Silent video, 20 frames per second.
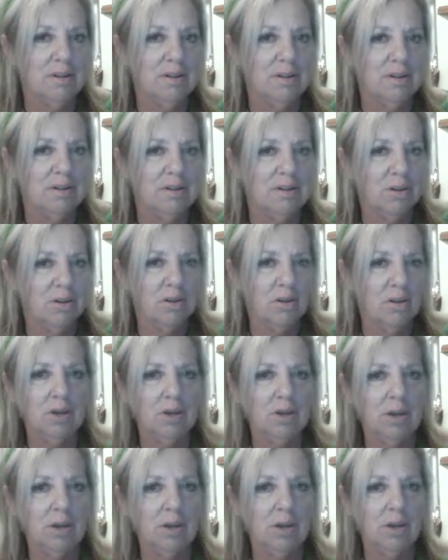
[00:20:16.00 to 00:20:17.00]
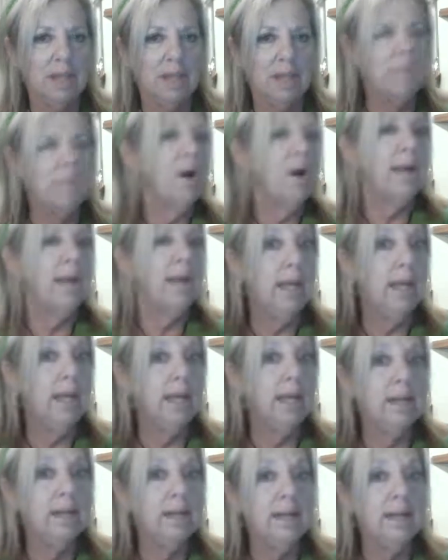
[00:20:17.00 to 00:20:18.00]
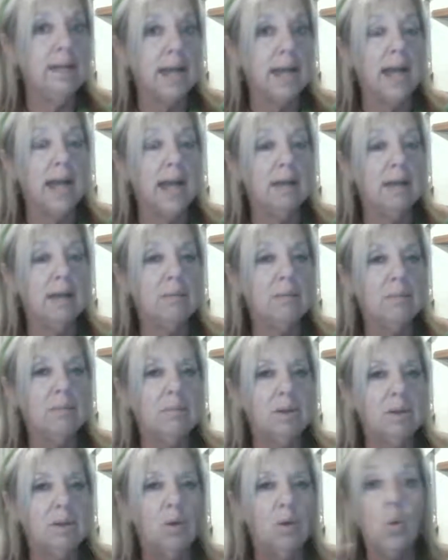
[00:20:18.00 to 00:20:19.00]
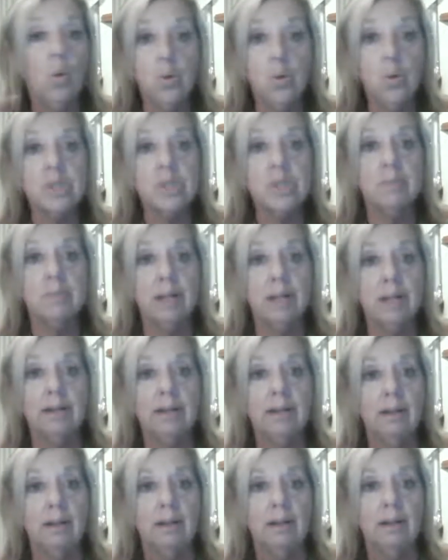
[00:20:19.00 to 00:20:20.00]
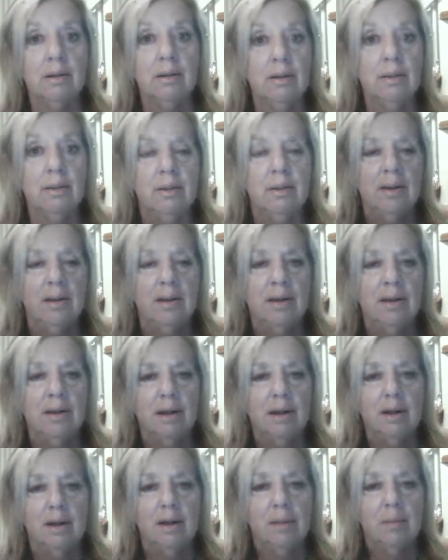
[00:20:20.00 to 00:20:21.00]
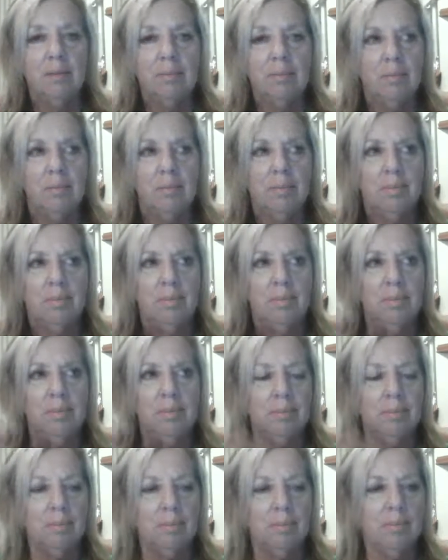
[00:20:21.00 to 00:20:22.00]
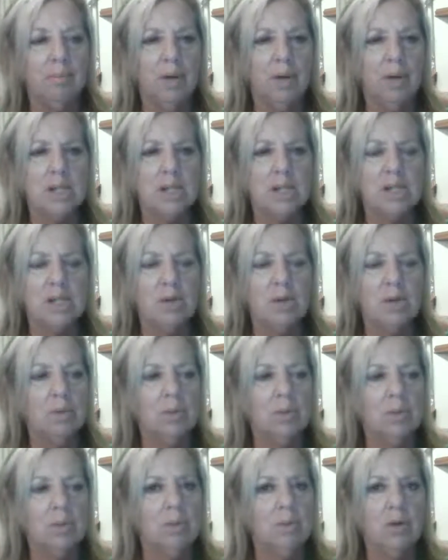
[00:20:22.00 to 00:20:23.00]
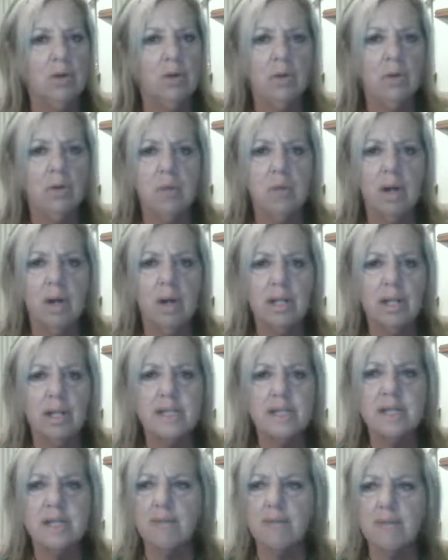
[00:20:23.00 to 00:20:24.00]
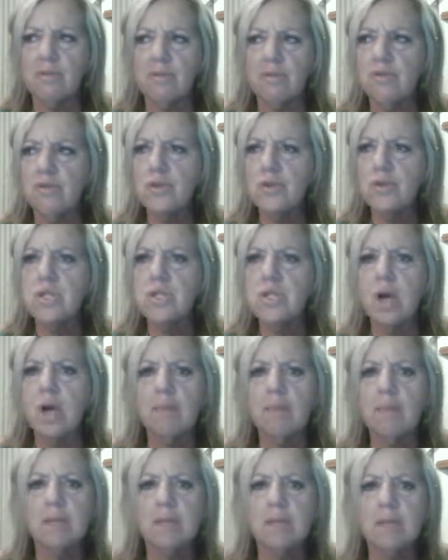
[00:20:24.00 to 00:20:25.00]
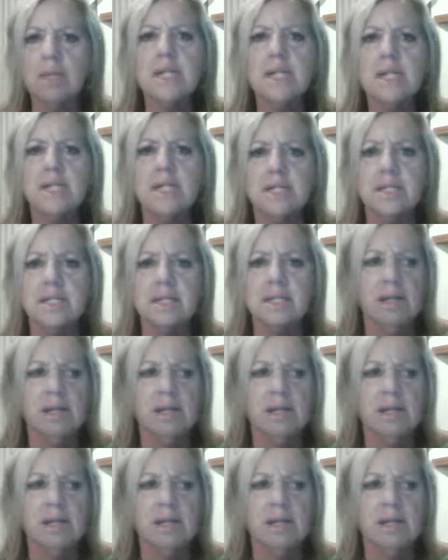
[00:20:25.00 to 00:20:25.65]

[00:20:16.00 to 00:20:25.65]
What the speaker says: you know. You might hear your name audibly. Um, I actually heard mine yesterday for the first time in years.